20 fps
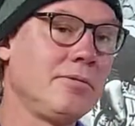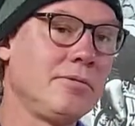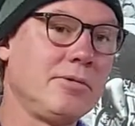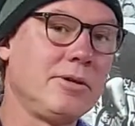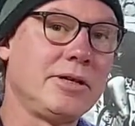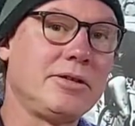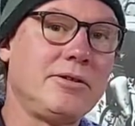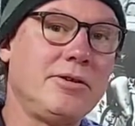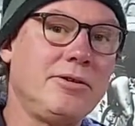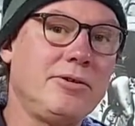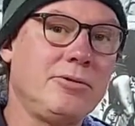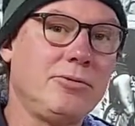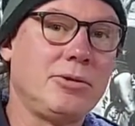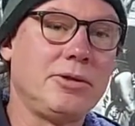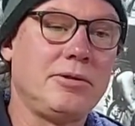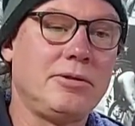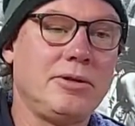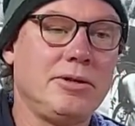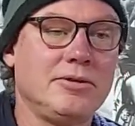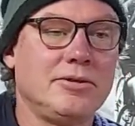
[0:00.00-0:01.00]
like to do
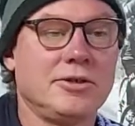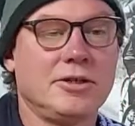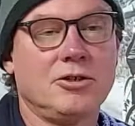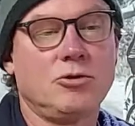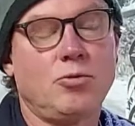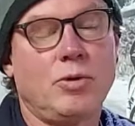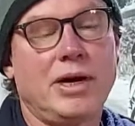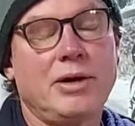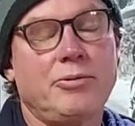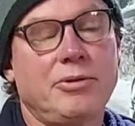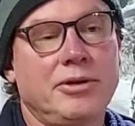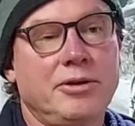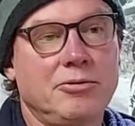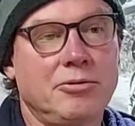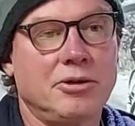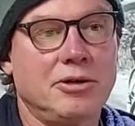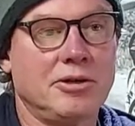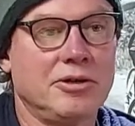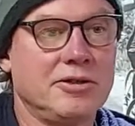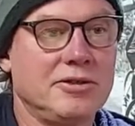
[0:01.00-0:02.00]
with these things, why we do
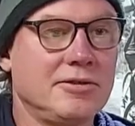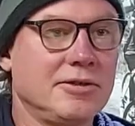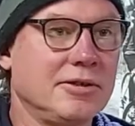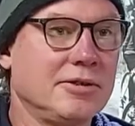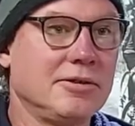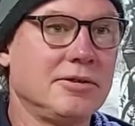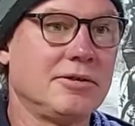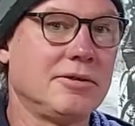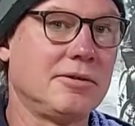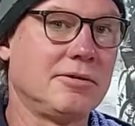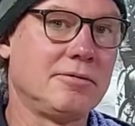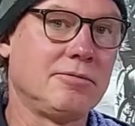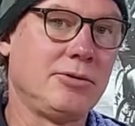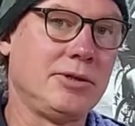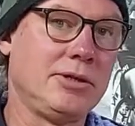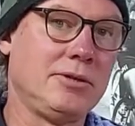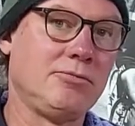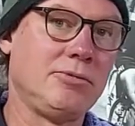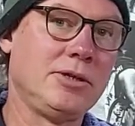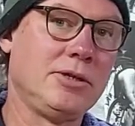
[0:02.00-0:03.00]
all these things, is because
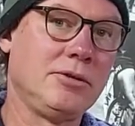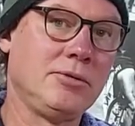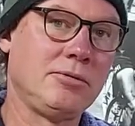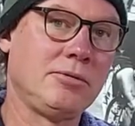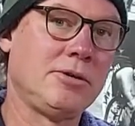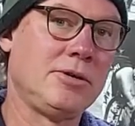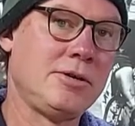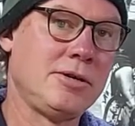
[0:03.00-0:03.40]
we, we don't